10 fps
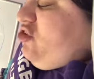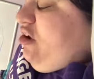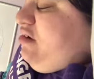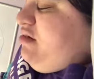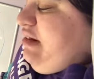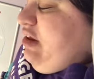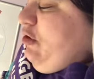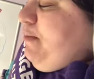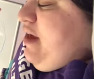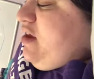dogs a
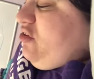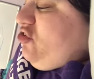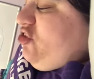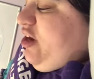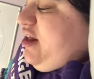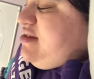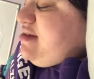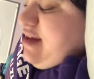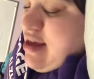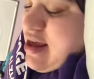little bit and she needs
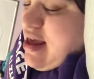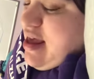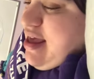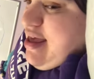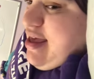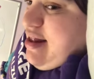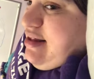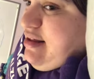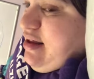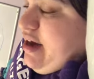to eat
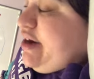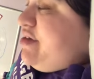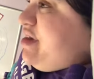on a